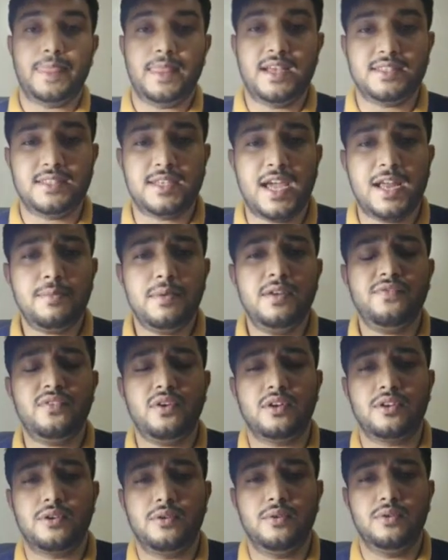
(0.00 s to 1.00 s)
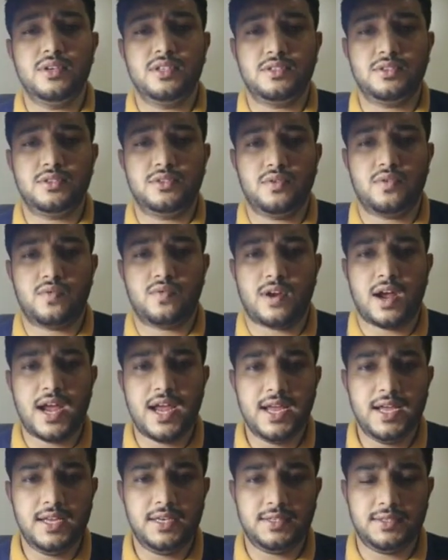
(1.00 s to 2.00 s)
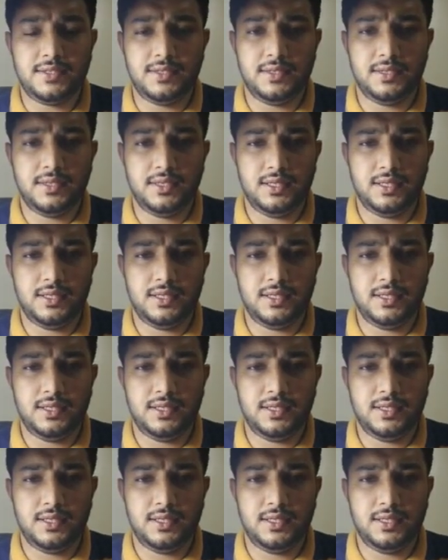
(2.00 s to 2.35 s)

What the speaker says: the assignment for you is to write